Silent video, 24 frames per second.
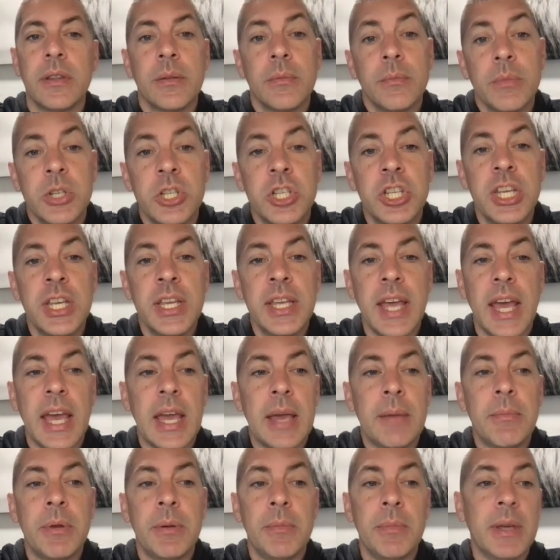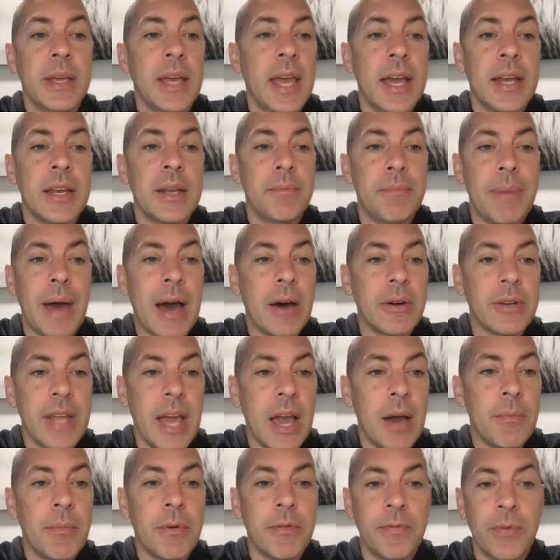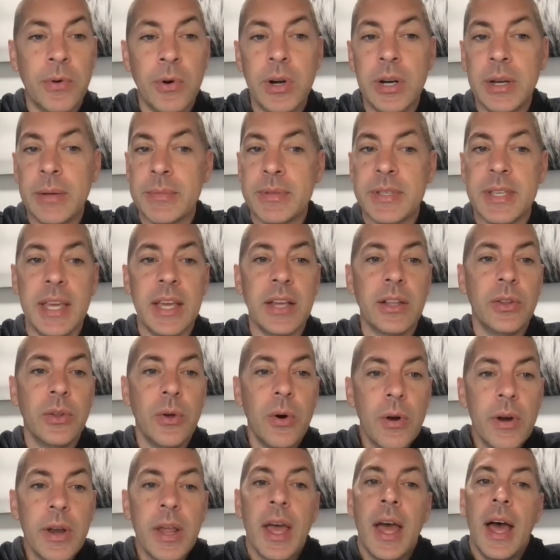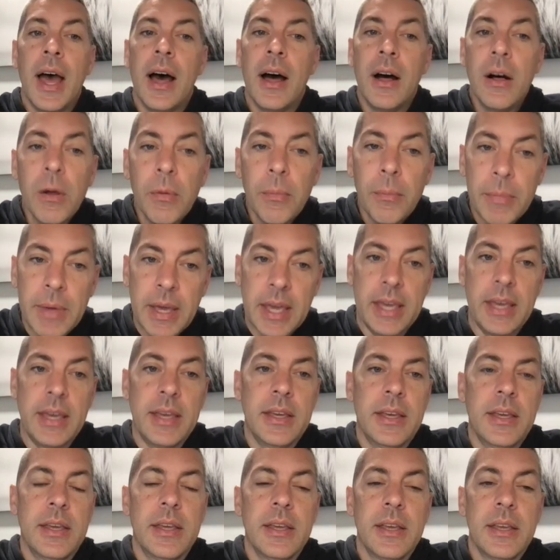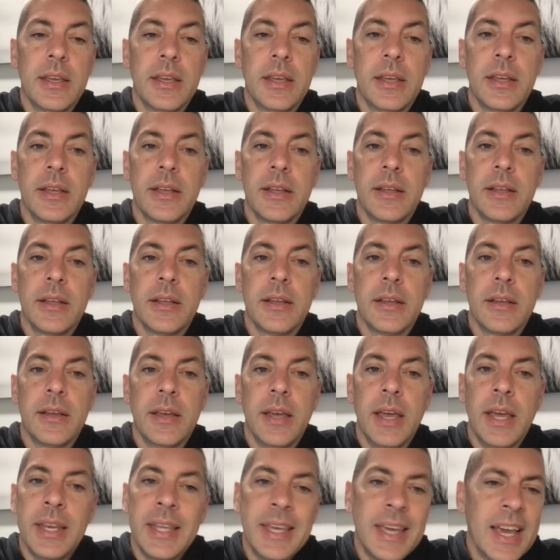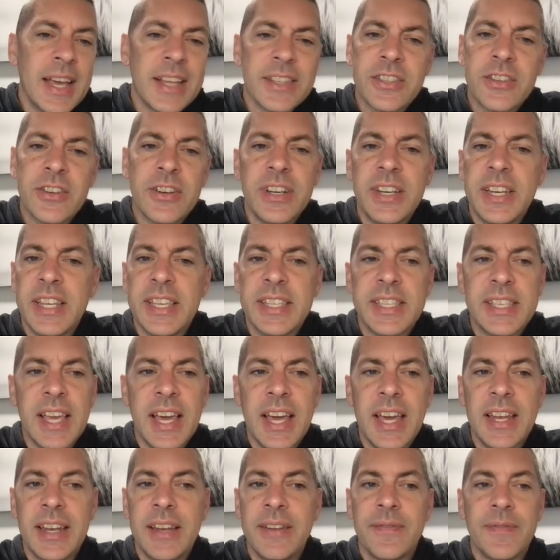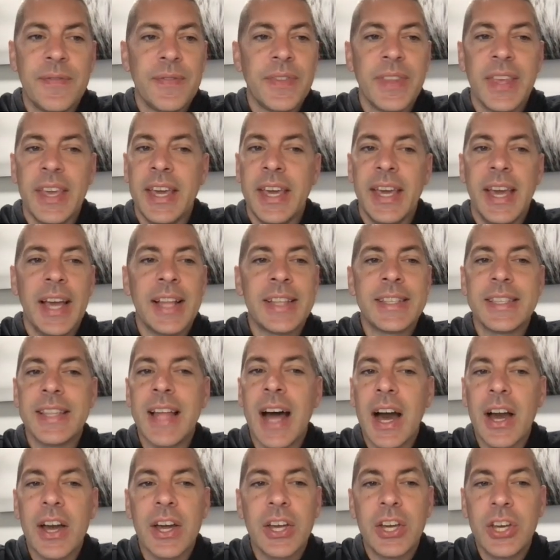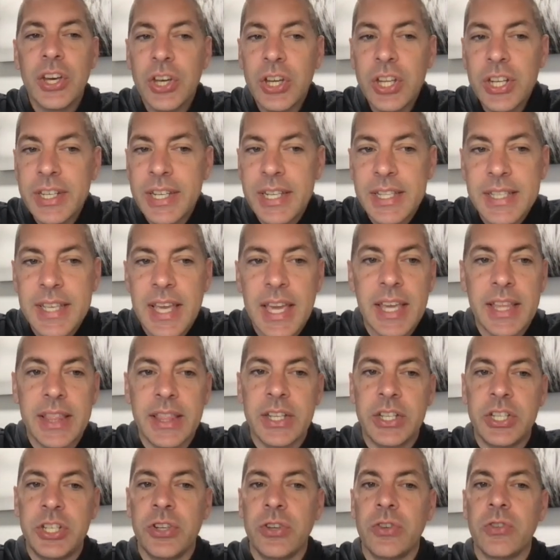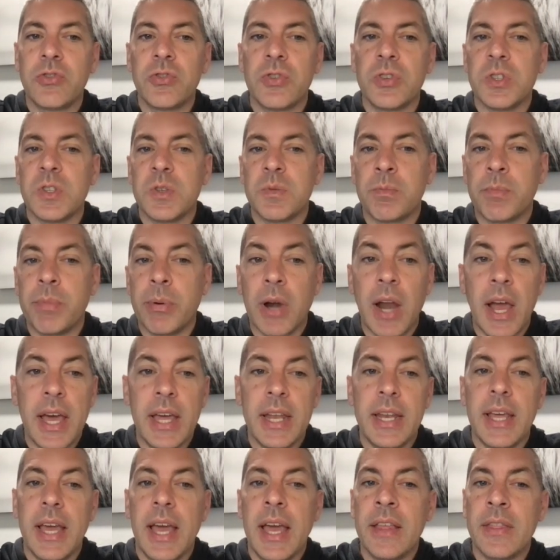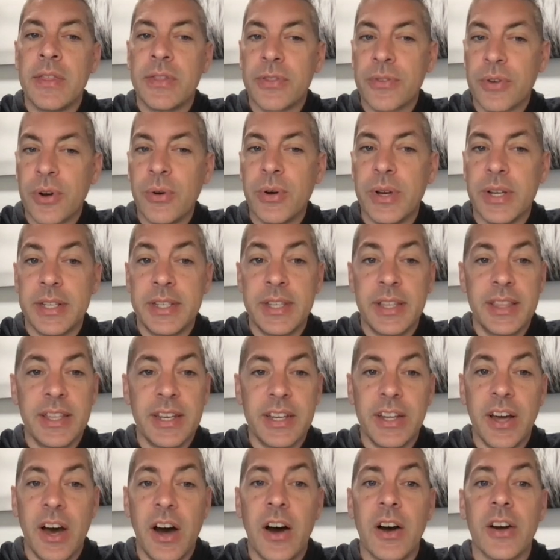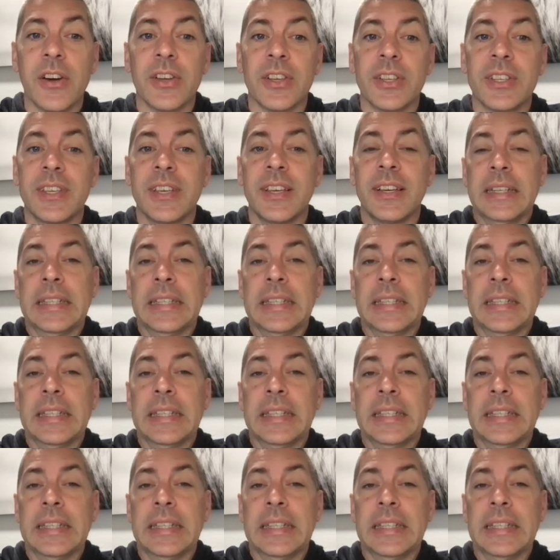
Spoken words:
But she came and began to bow down before him, saying, "Lord, help me." And he answered and he said, "It's not good to take the children's bread and throw it to the dogs."